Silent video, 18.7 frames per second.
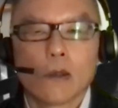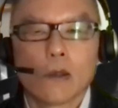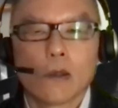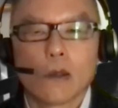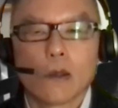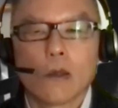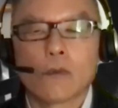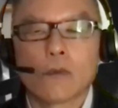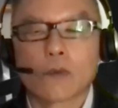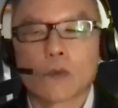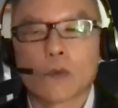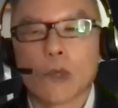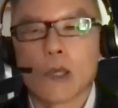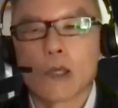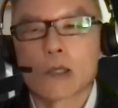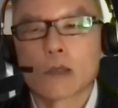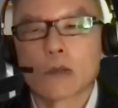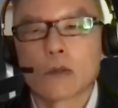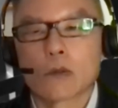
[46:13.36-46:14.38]

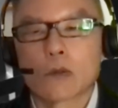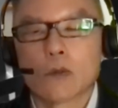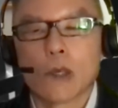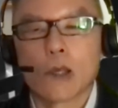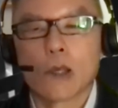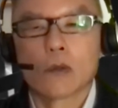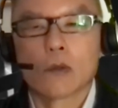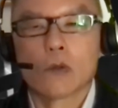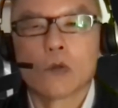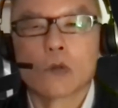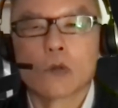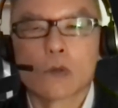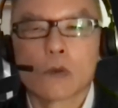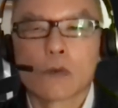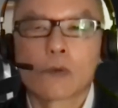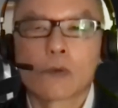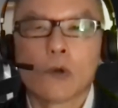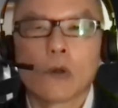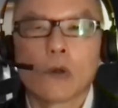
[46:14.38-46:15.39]
information to make it
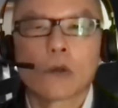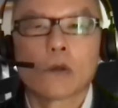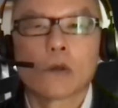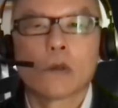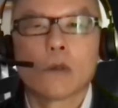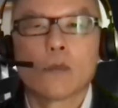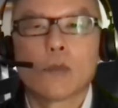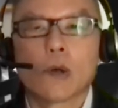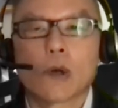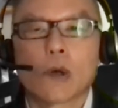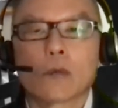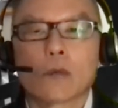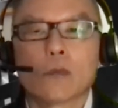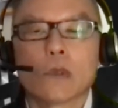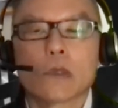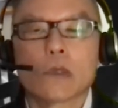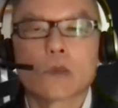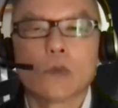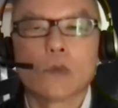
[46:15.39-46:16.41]
useful for other
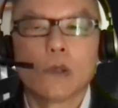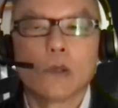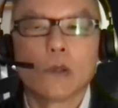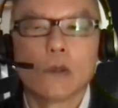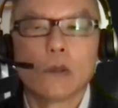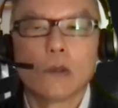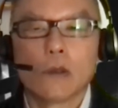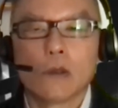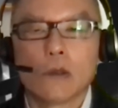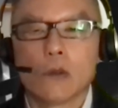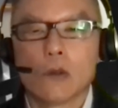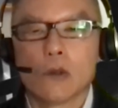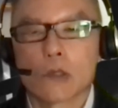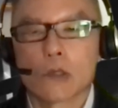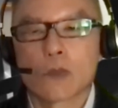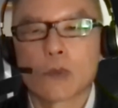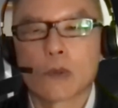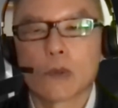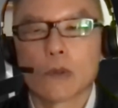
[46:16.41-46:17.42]
departments within the
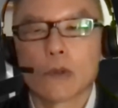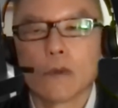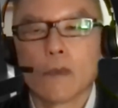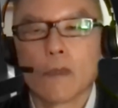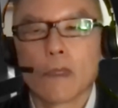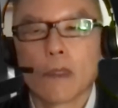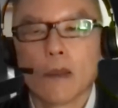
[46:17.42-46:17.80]
hospital.